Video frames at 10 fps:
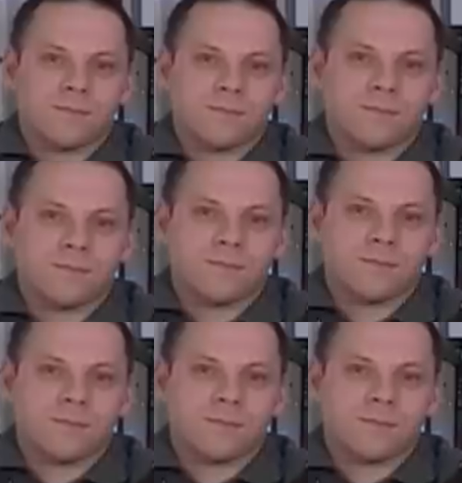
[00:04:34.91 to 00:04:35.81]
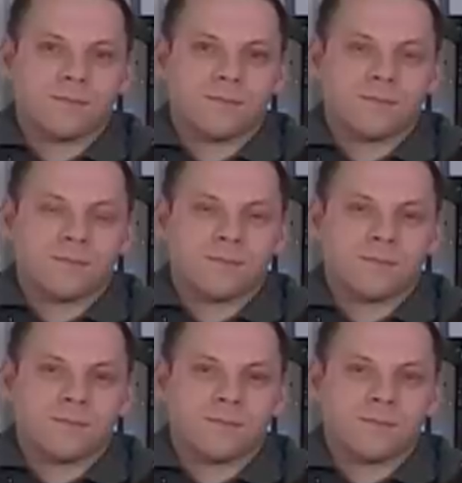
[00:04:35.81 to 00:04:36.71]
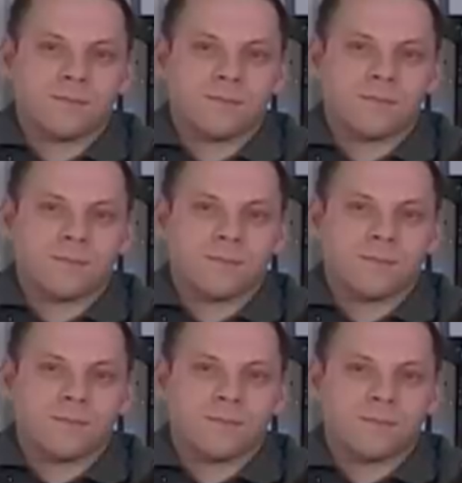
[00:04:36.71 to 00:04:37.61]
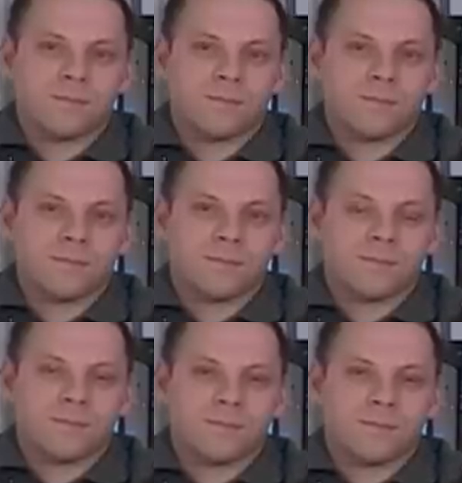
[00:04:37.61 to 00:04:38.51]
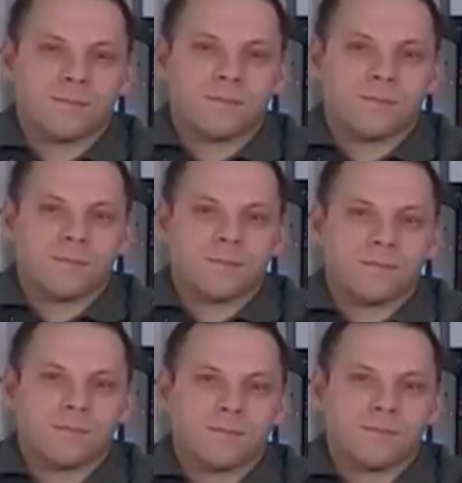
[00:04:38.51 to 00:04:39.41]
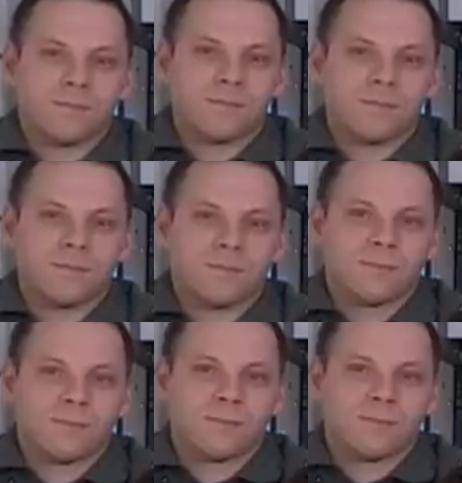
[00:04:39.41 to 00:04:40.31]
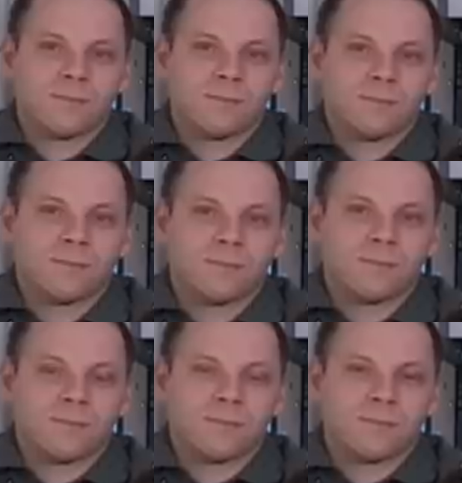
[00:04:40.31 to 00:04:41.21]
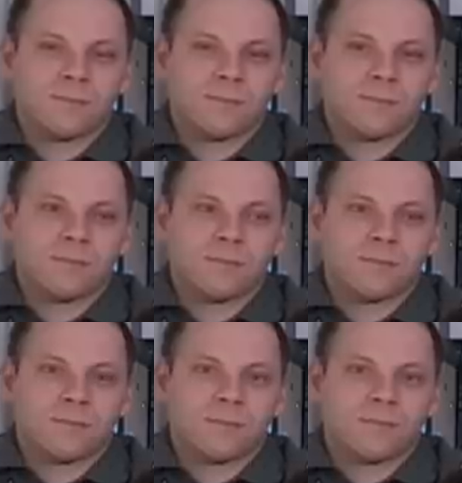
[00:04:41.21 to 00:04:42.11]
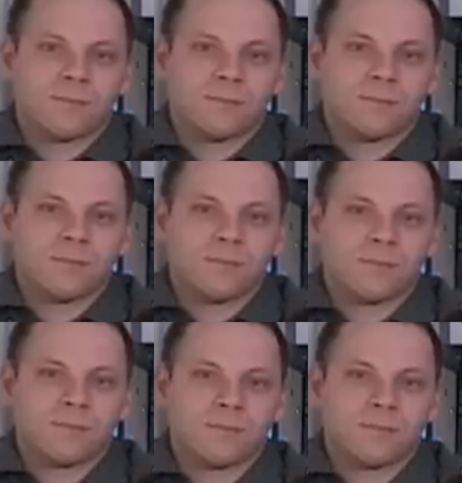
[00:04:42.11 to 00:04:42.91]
(not speaking)